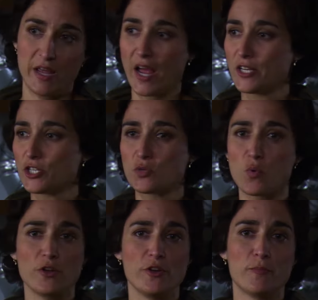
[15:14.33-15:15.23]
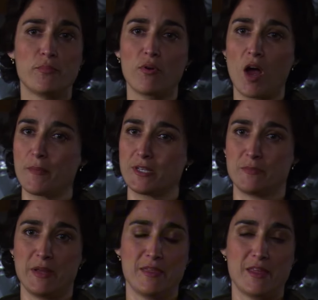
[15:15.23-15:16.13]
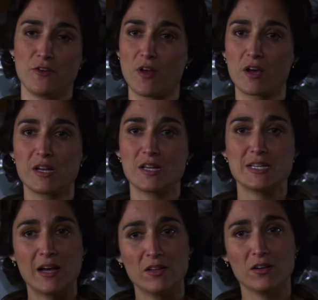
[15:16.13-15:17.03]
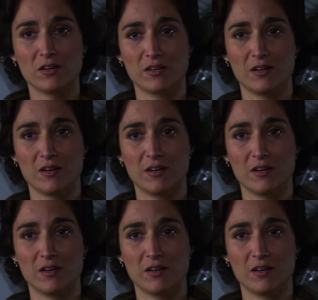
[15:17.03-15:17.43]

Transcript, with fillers: And I just want you to promise me that you're not gonna tell her.